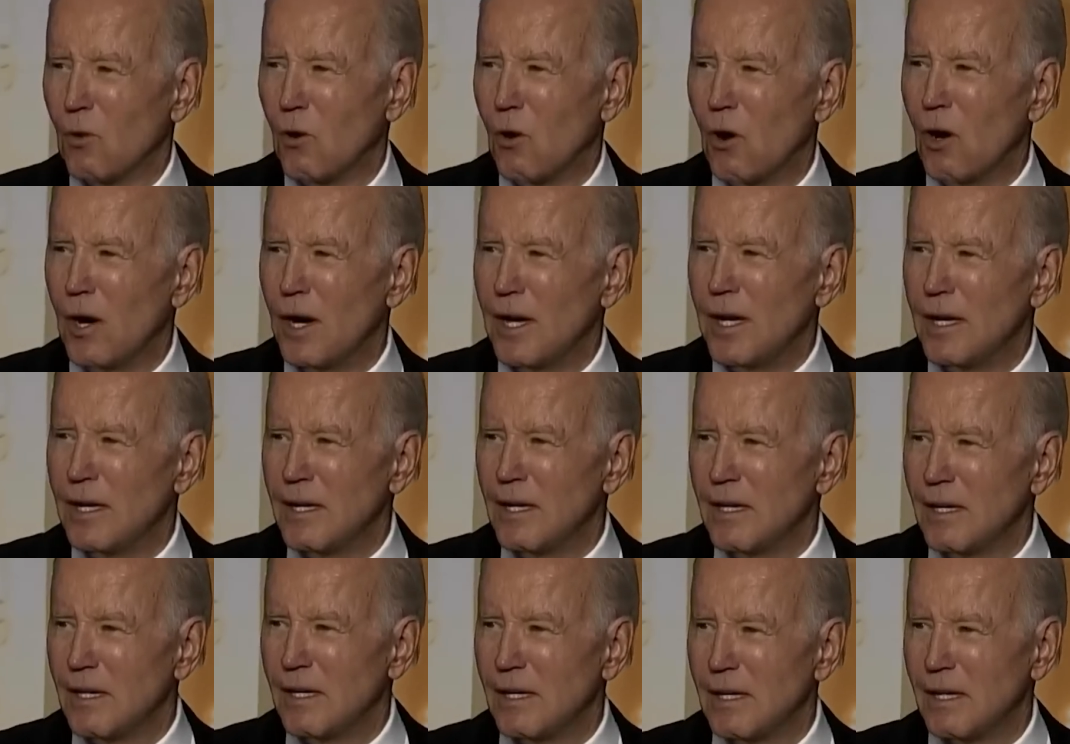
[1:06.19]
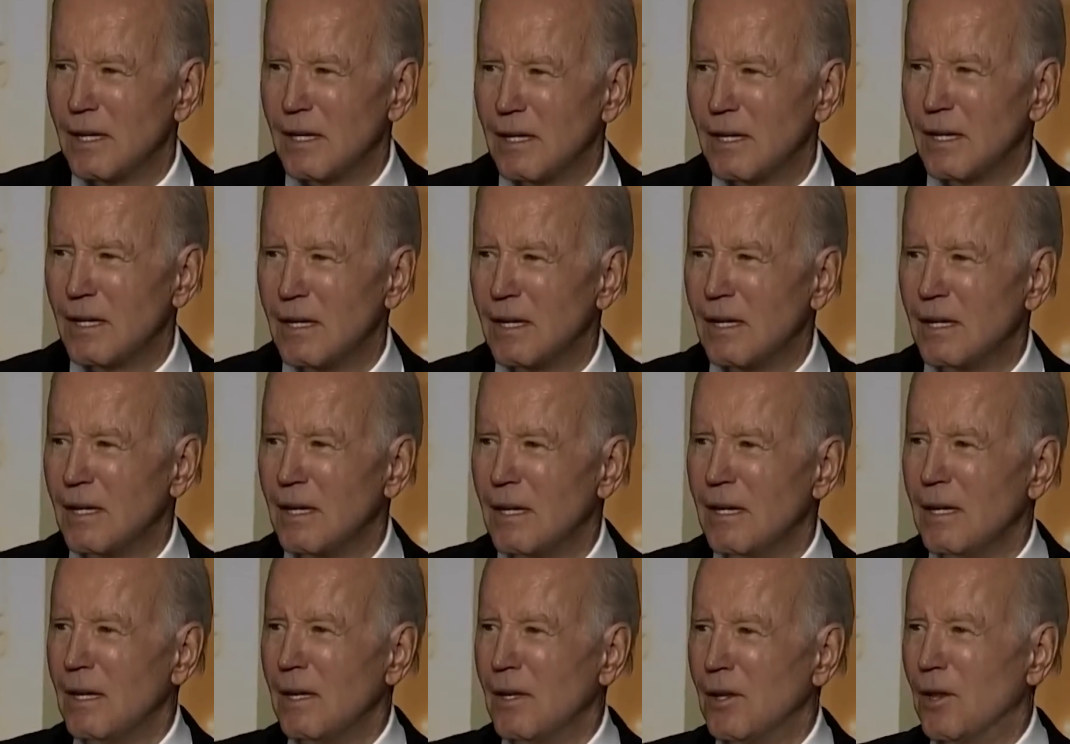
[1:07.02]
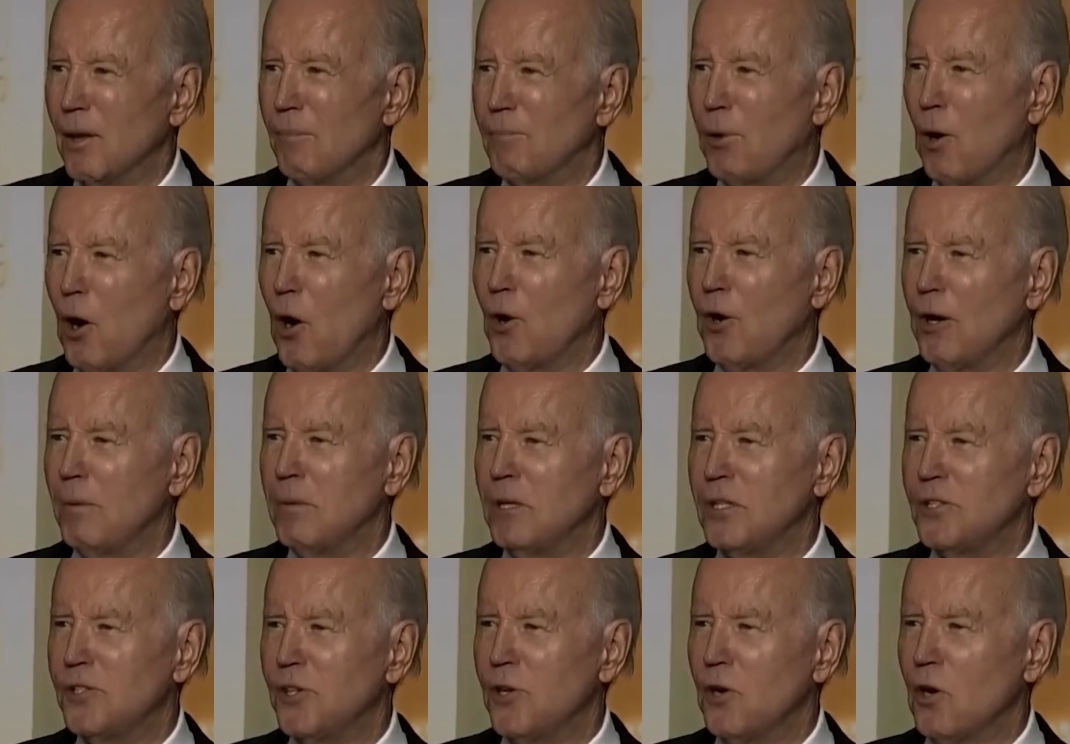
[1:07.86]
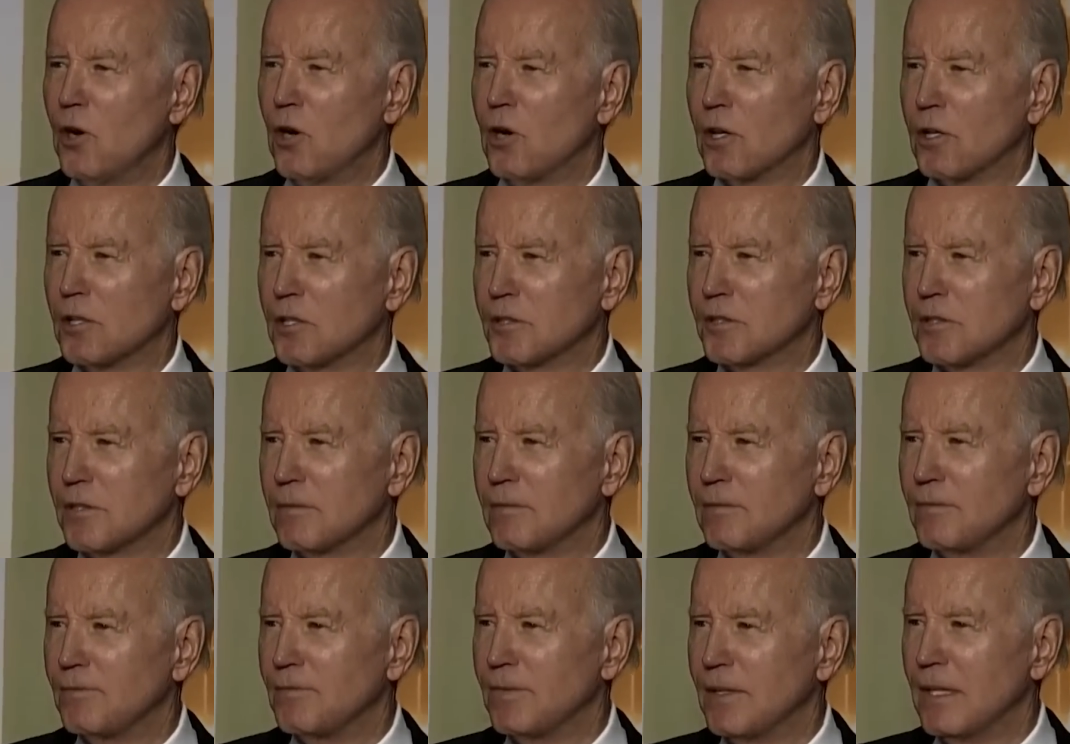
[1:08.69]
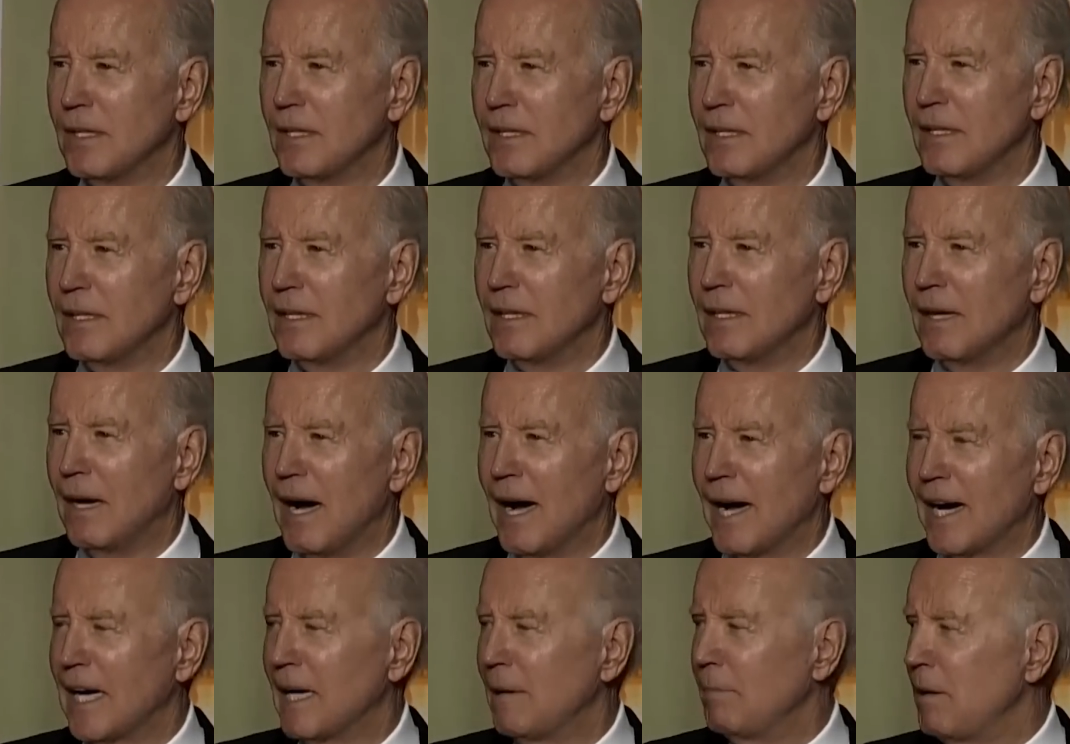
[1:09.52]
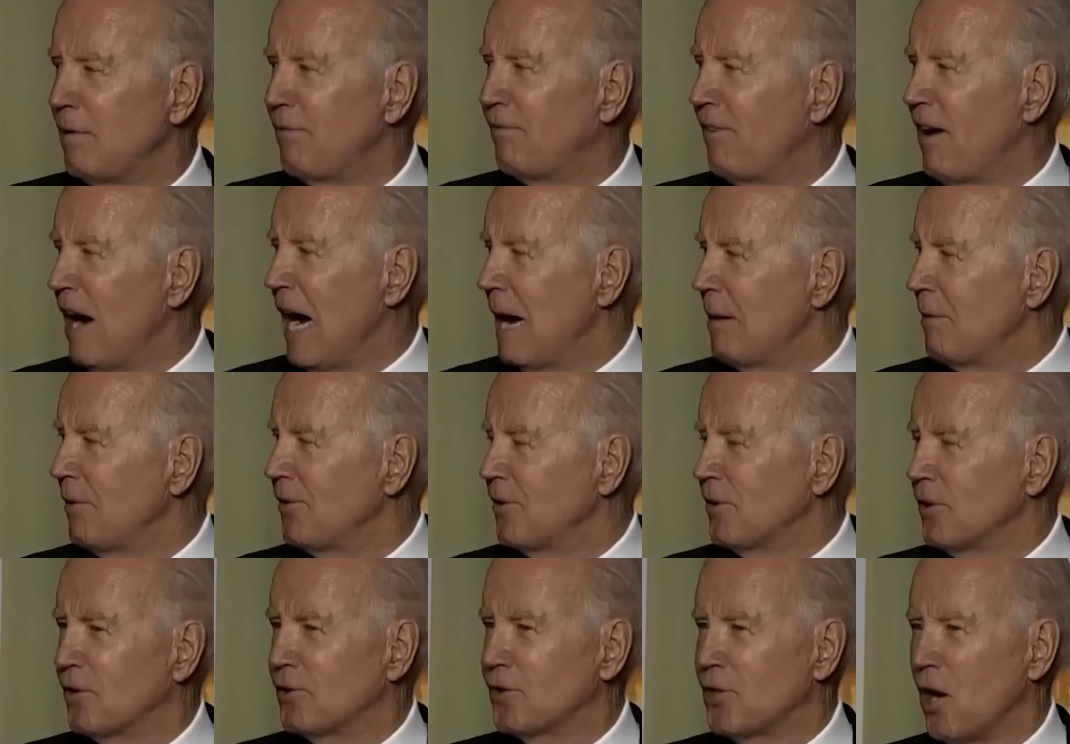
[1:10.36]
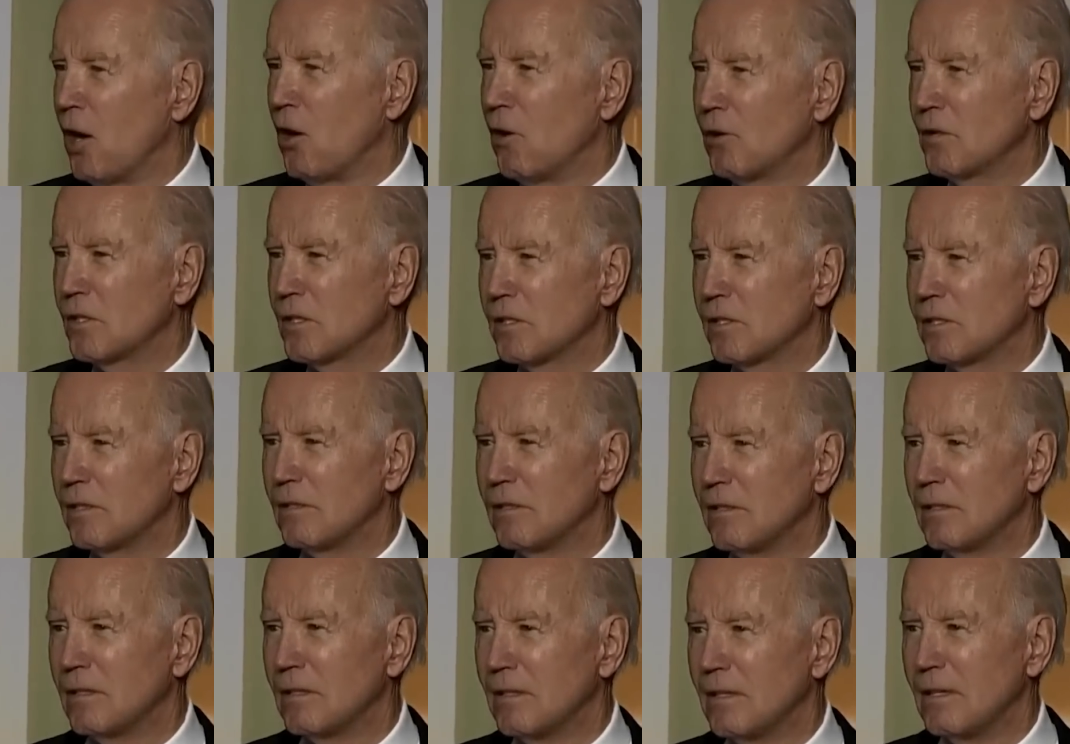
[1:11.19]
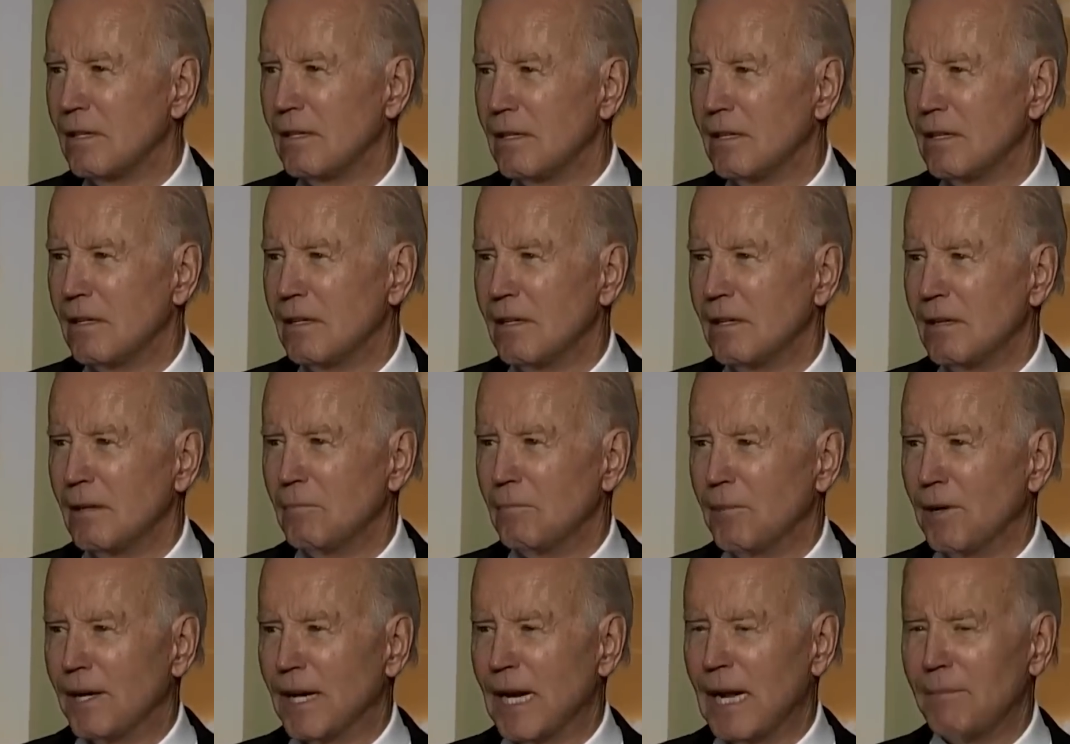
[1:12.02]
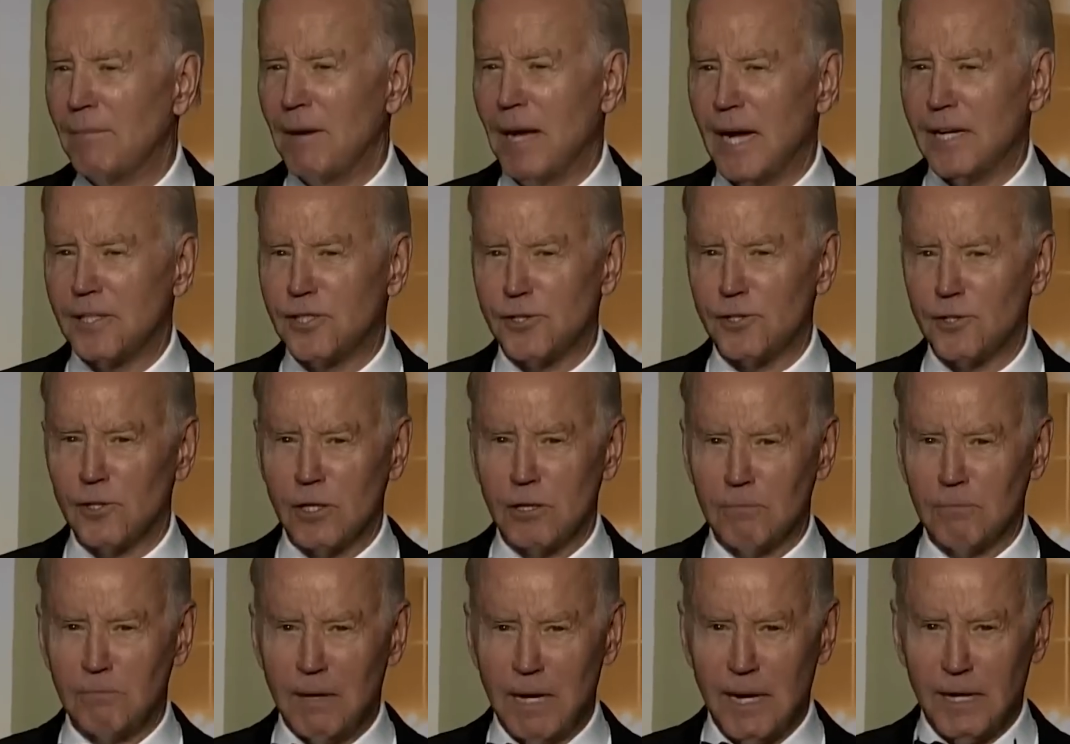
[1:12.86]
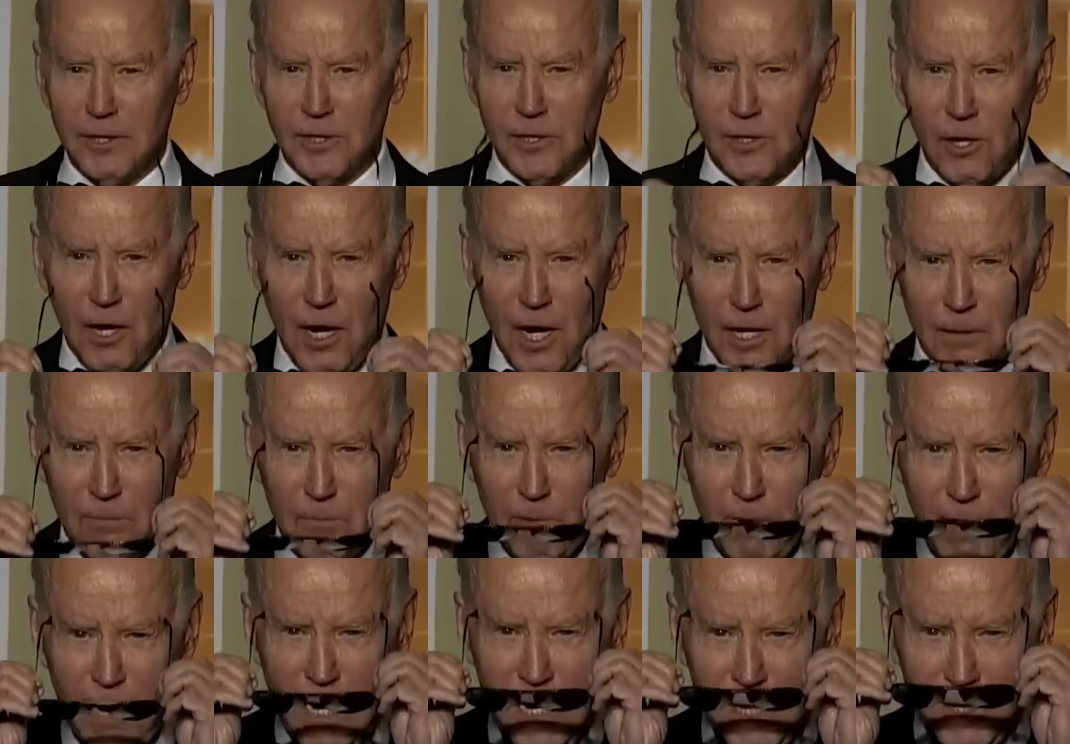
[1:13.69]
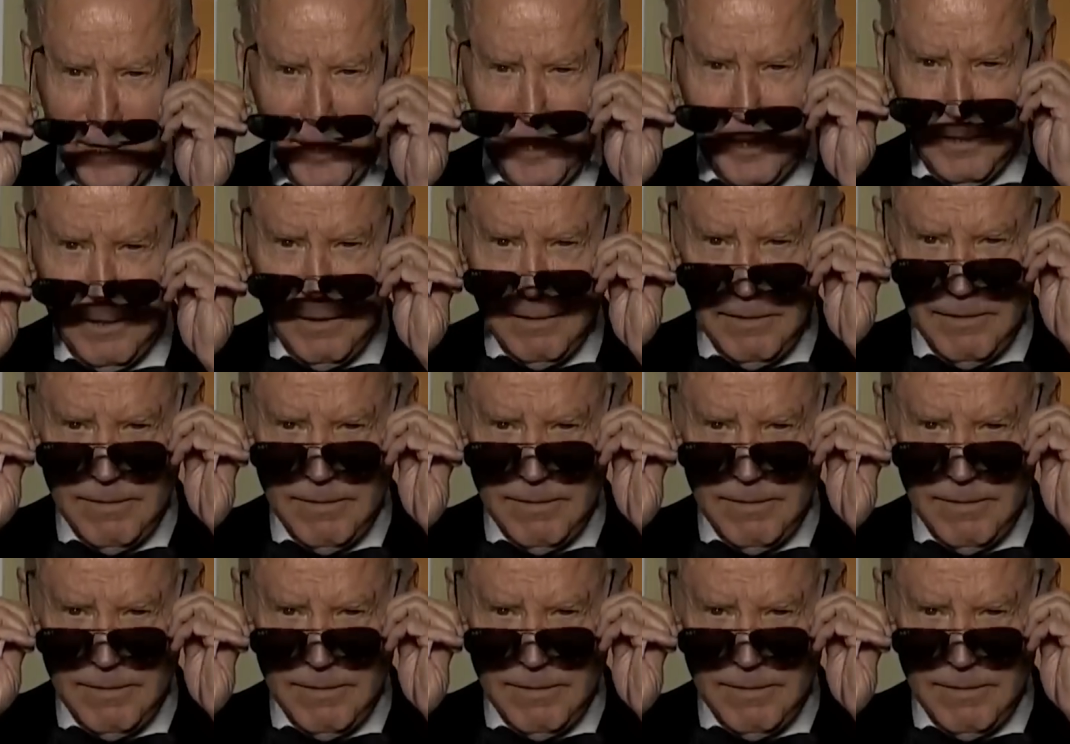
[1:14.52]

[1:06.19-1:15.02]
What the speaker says: Roy, the podium is yours. I'm going to be fine with your jokes, but I'm not sure about Dark Brandon.